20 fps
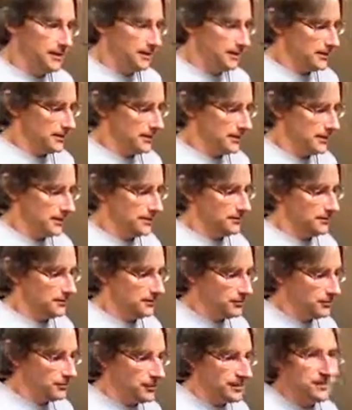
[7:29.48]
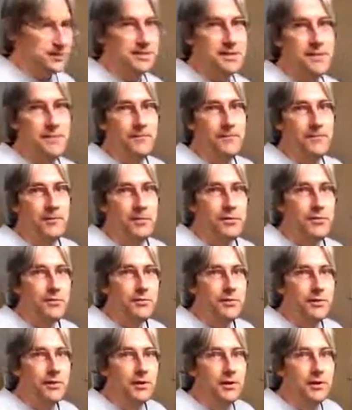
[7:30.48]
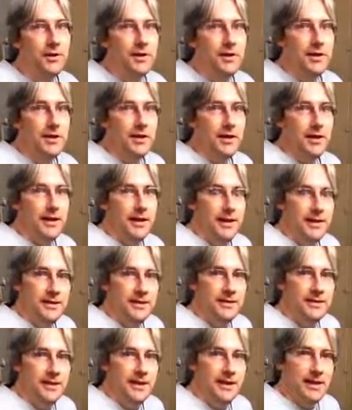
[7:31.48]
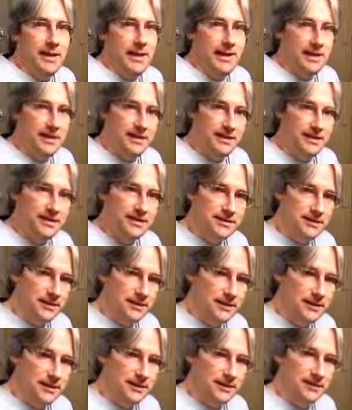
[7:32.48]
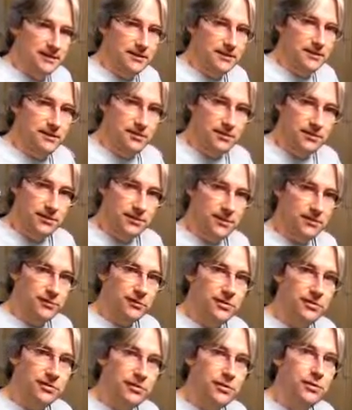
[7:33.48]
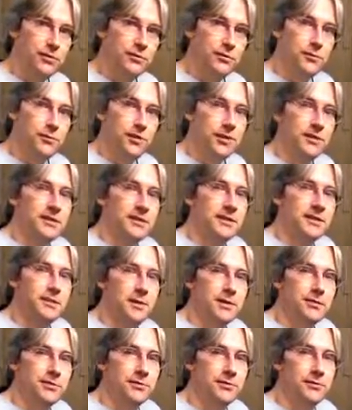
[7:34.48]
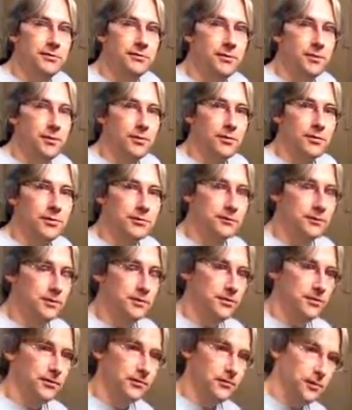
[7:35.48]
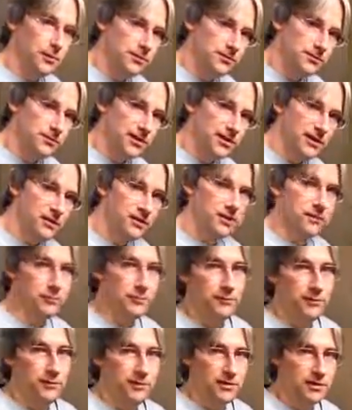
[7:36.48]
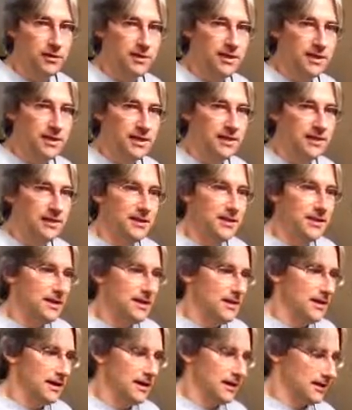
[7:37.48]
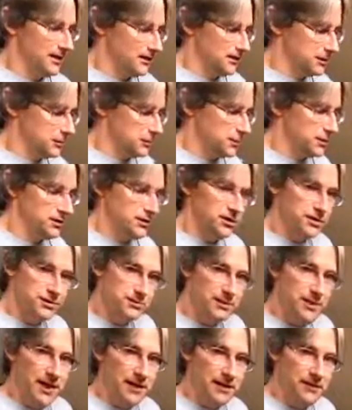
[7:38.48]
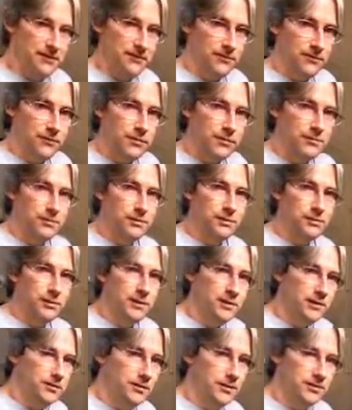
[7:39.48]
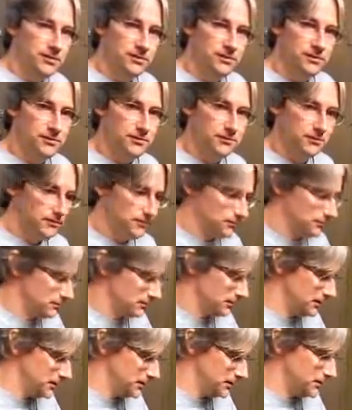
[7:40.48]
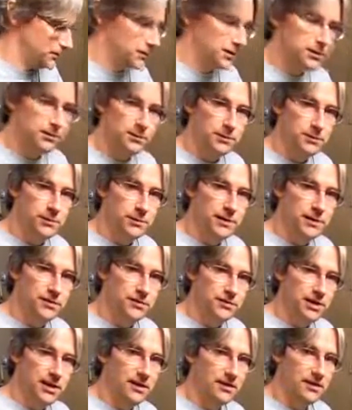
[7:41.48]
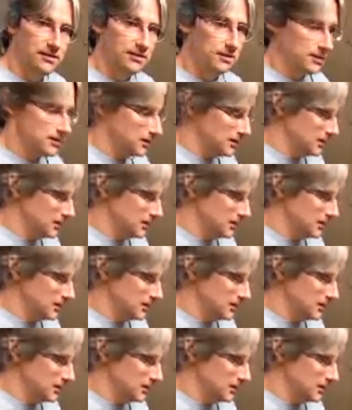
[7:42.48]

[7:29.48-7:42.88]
I took it a step further and I added, there are actually 2 attenuation controls, one for the rhythm channel and one for the lead. And it switches back and forth between them as you switch between the channels.